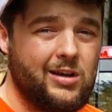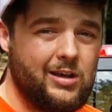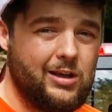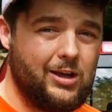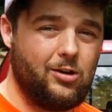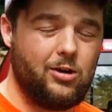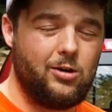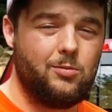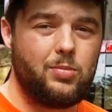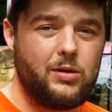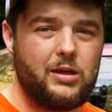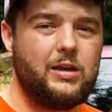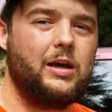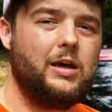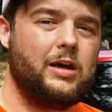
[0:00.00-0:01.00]
Here in
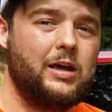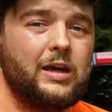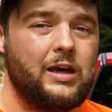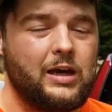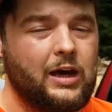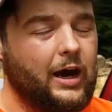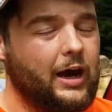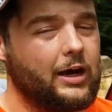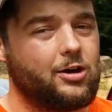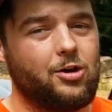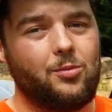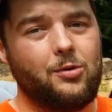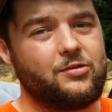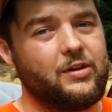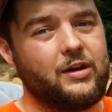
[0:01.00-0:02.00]
PA, I can
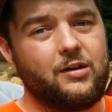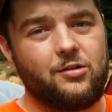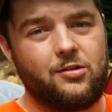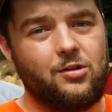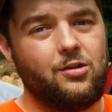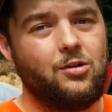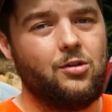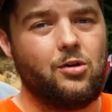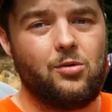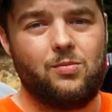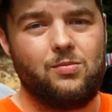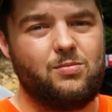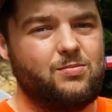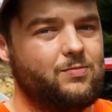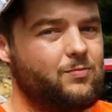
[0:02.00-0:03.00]
almost guarantee you
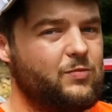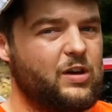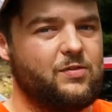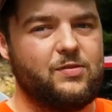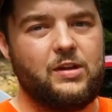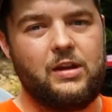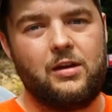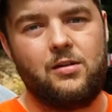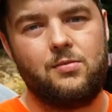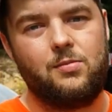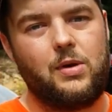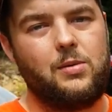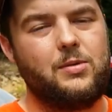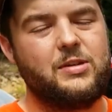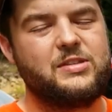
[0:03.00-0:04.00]
50,
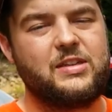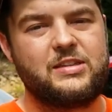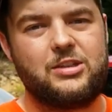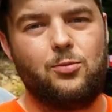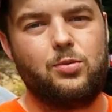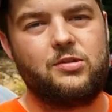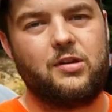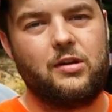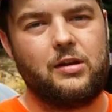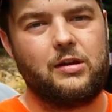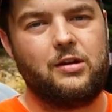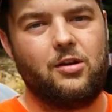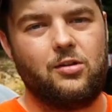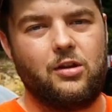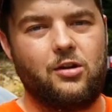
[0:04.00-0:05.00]
maybe 60% of the
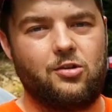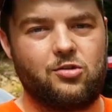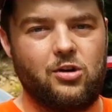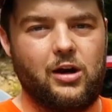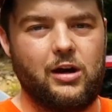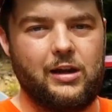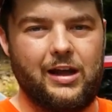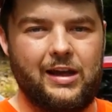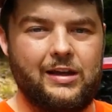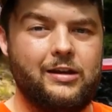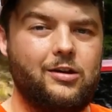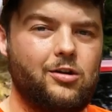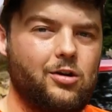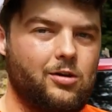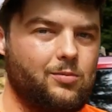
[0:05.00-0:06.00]
deer that are shot a
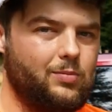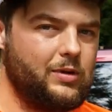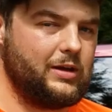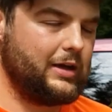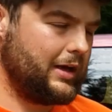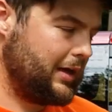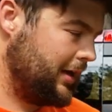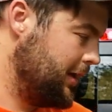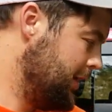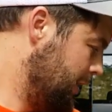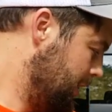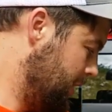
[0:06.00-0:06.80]
year in PA,